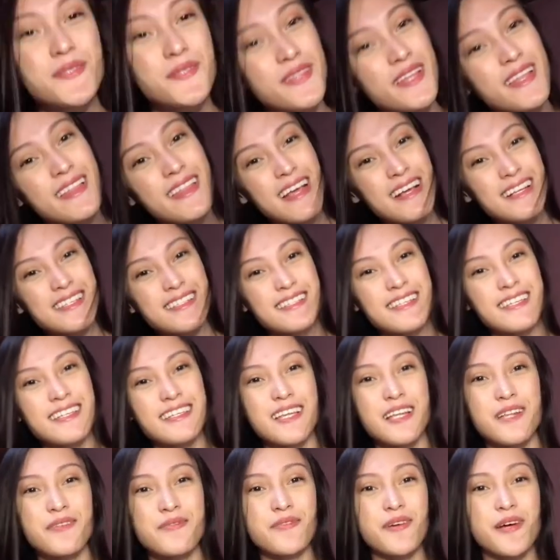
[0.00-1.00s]
the next thing
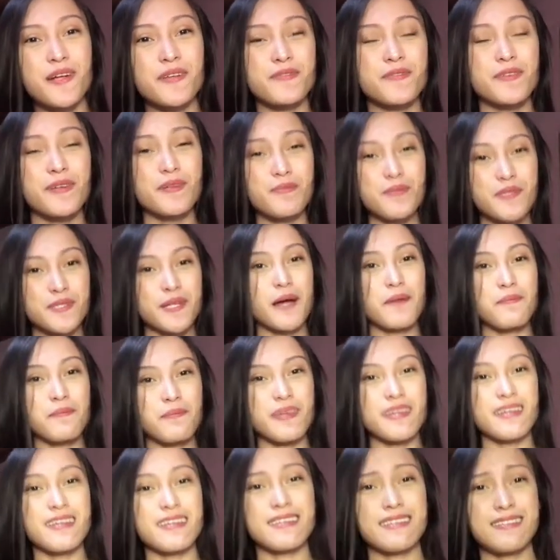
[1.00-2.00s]
that I've got from
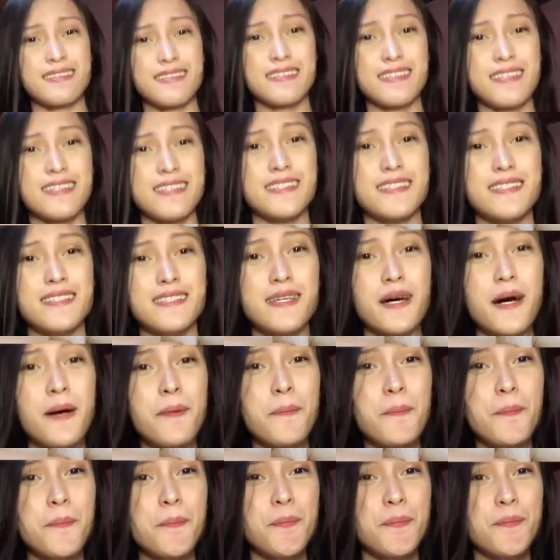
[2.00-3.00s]
Shopee is this
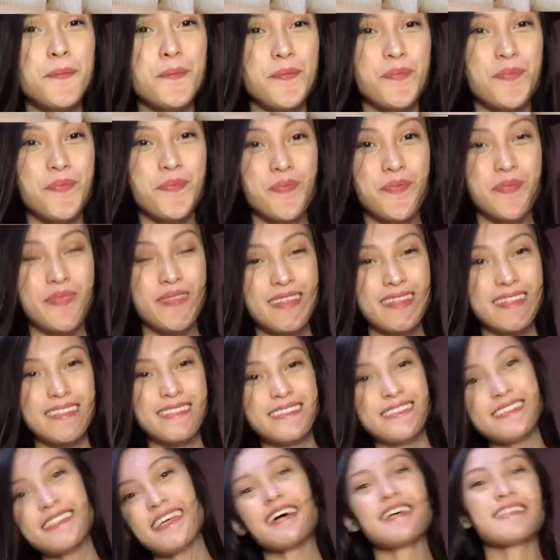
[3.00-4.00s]
top.
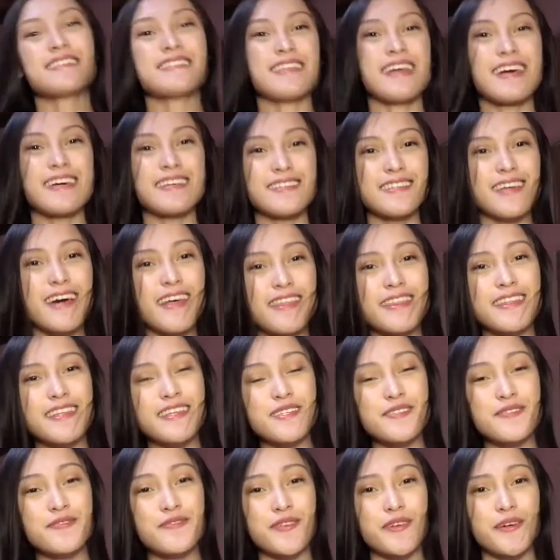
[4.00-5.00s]
Yes, I got
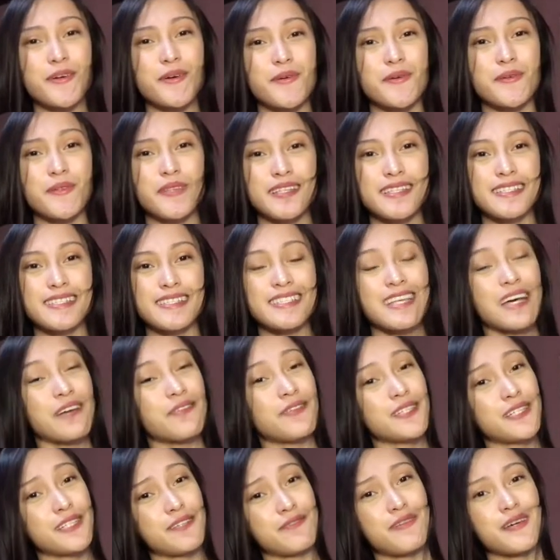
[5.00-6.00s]
this for only
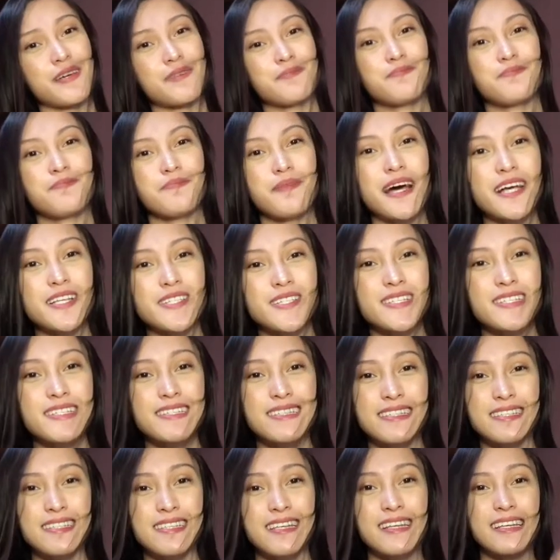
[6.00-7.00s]
75 pesos
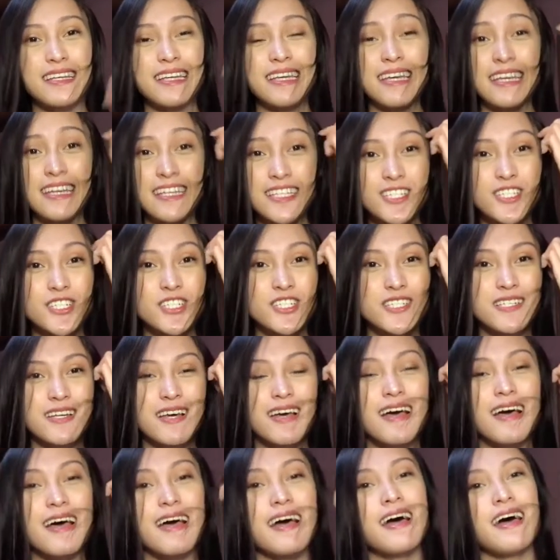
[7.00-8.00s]
each.
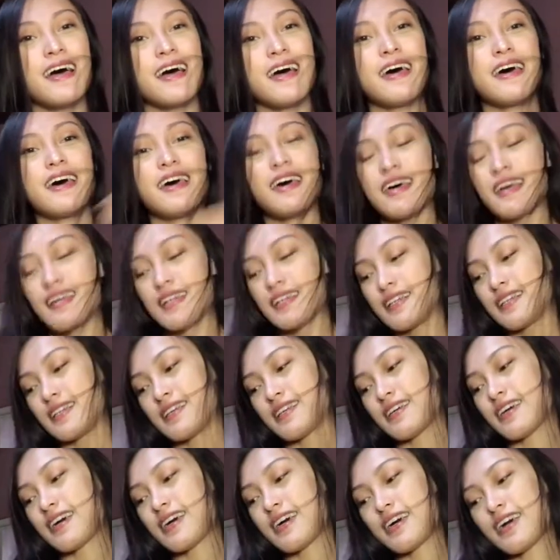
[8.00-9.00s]
And
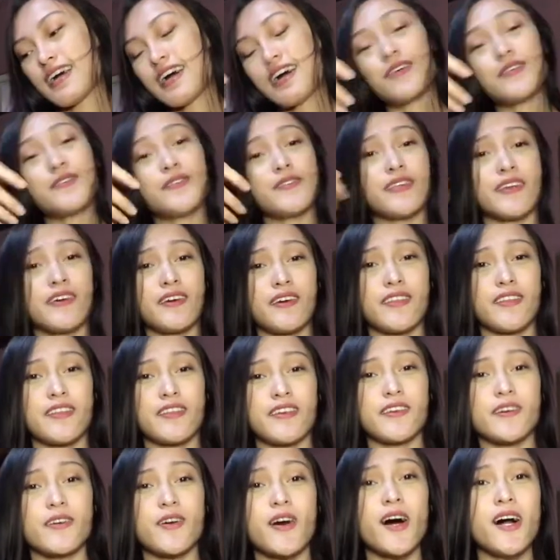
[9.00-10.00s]
I have the
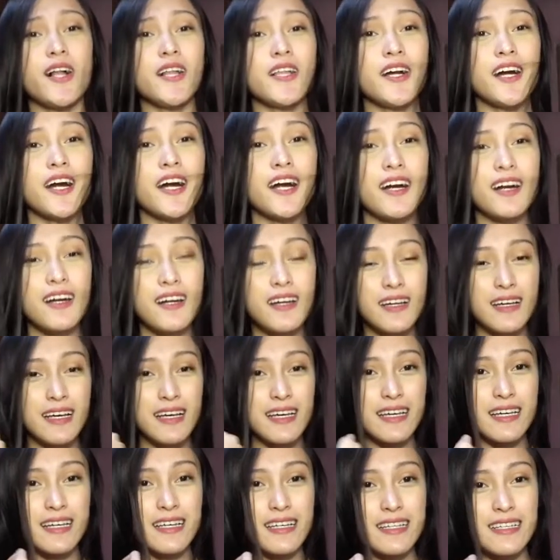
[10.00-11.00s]
other color.
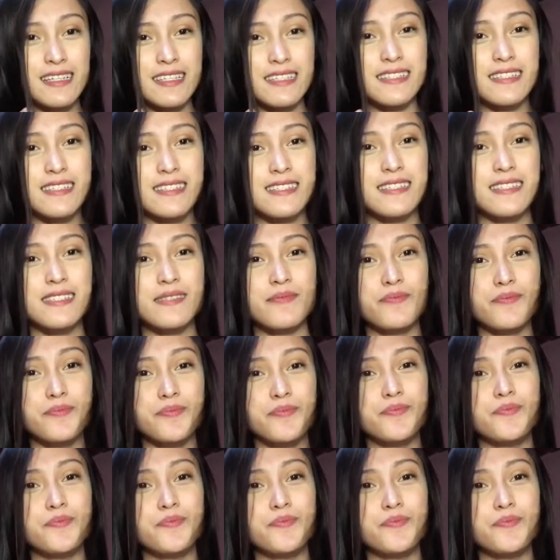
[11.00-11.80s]
It's